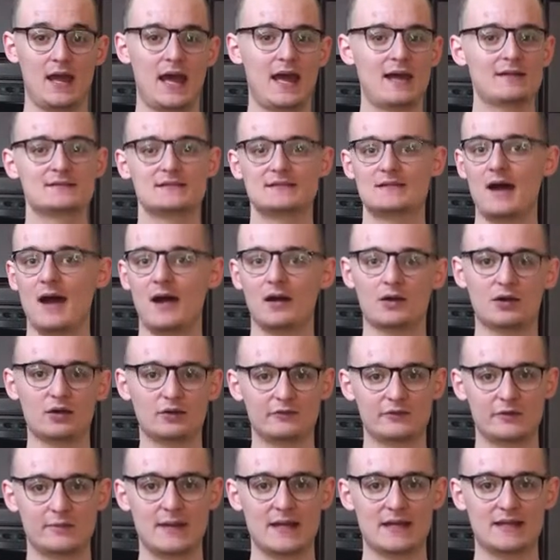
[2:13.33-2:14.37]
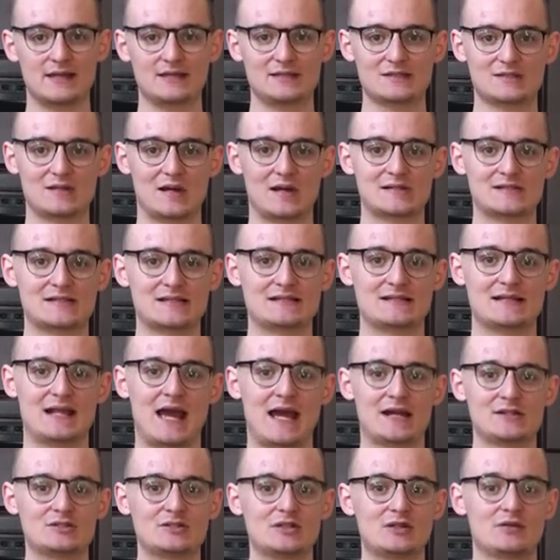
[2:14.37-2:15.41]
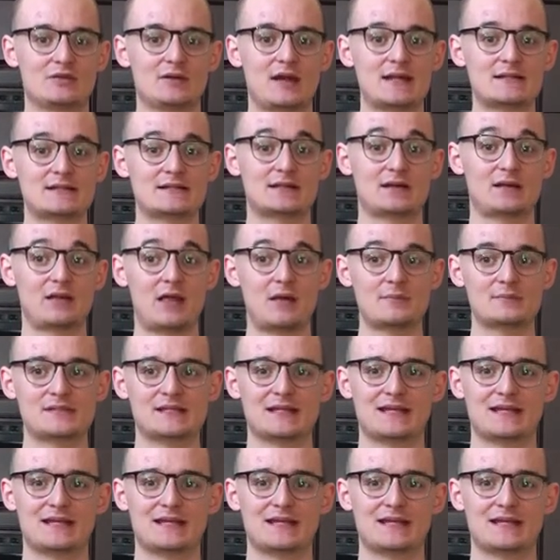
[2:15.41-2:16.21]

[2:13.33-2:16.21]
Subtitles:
It's not good for making sauces. It actually creates clumps.